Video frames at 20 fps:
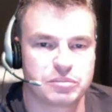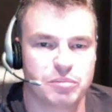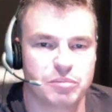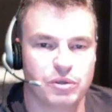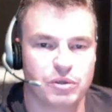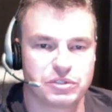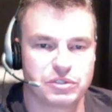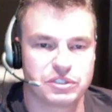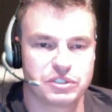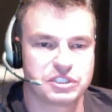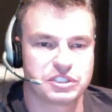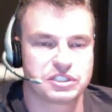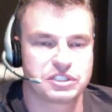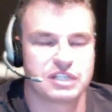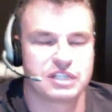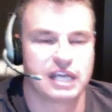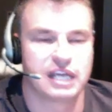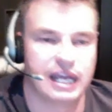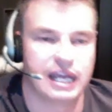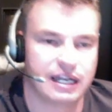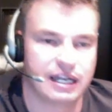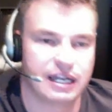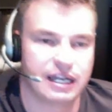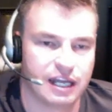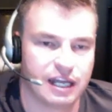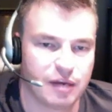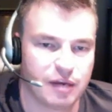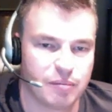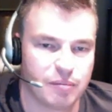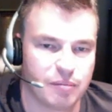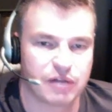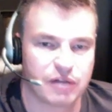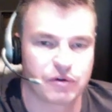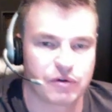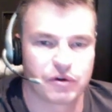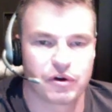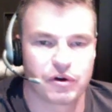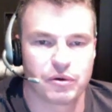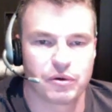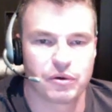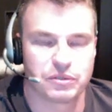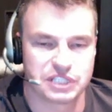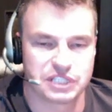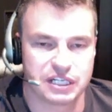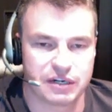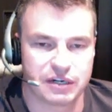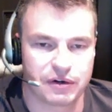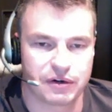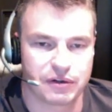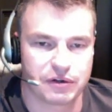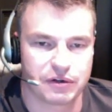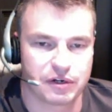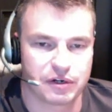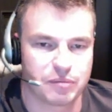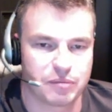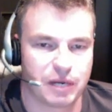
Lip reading: Moses, and my little girl was in earlier,